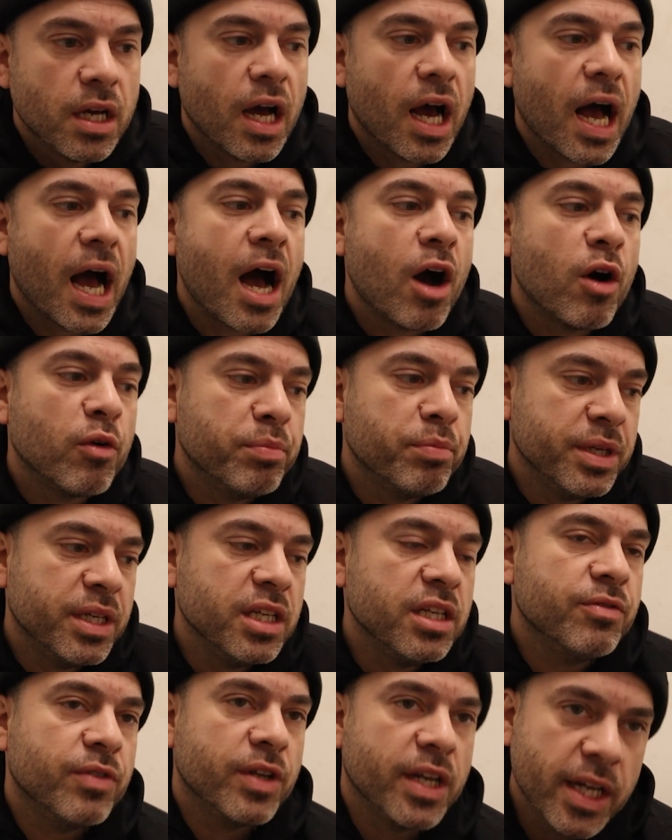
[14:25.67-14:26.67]
I'll be
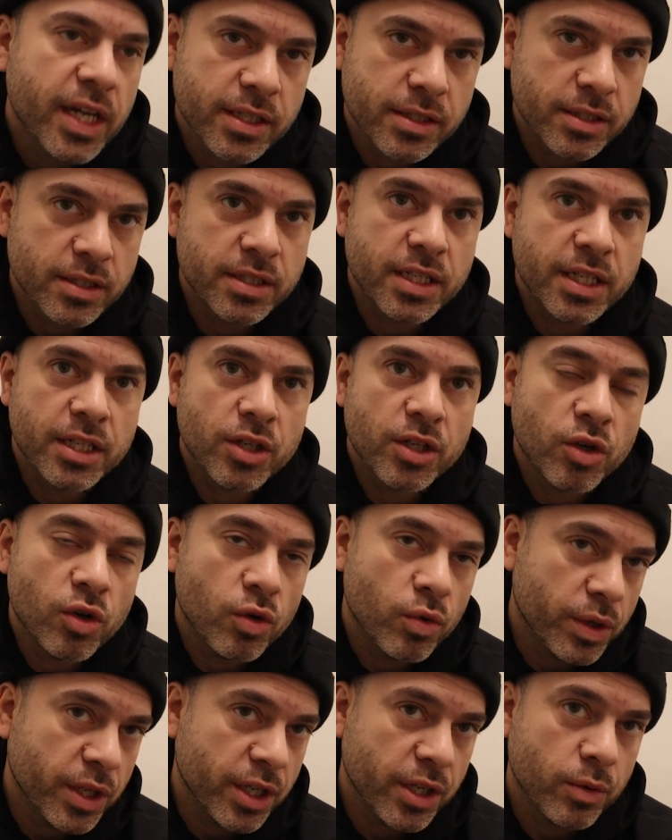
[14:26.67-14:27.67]
even hesitant to
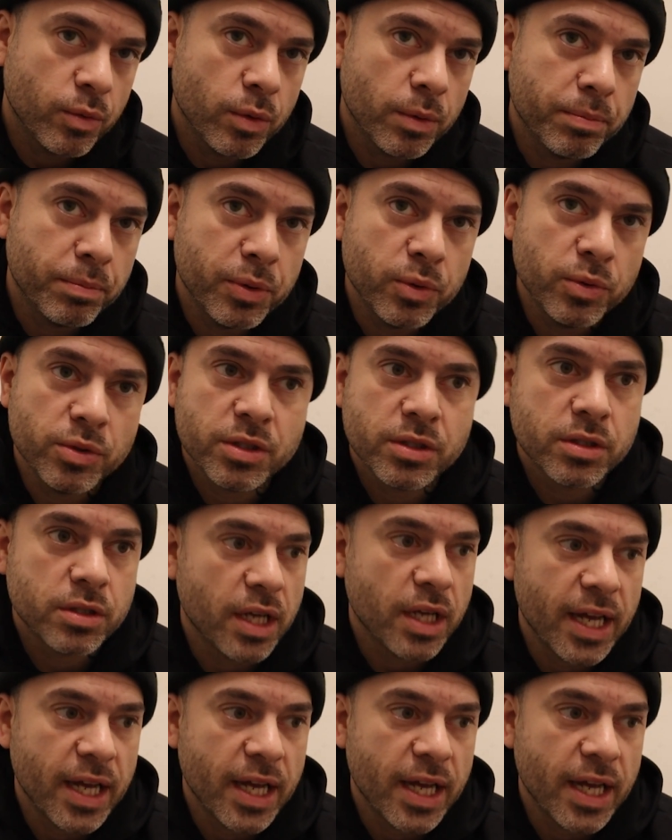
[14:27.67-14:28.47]
go in there with Boots,